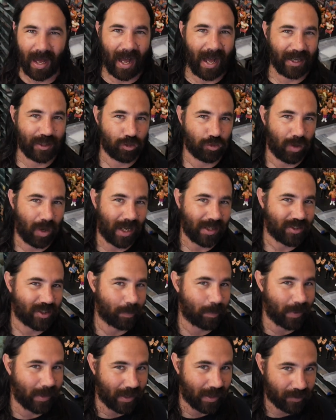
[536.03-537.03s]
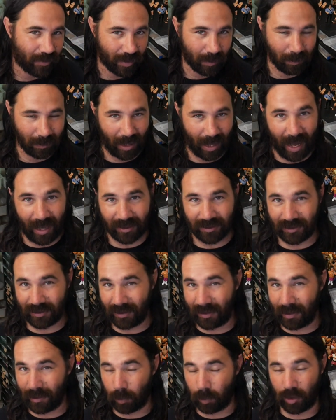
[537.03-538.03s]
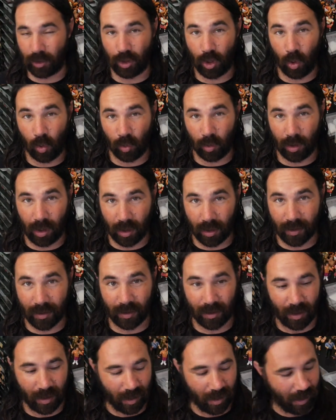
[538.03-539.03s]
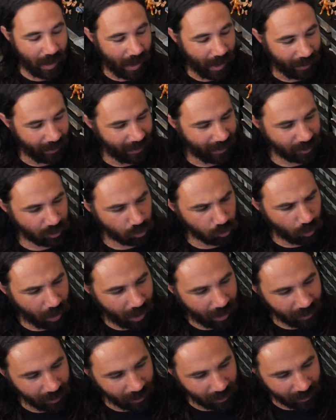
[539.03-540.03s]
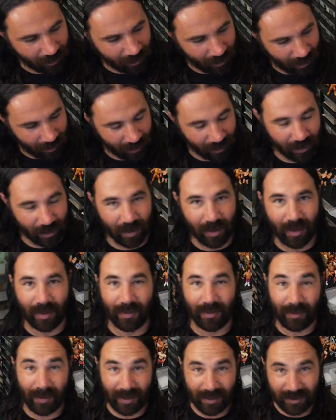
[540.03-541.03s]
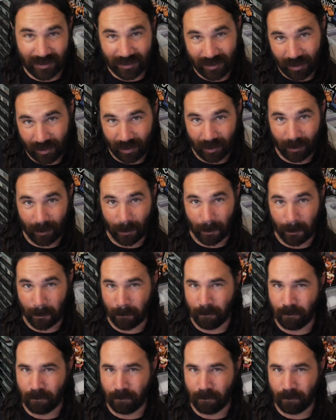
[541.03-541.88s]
I tried to pair them last year with no luck, and I tried again this year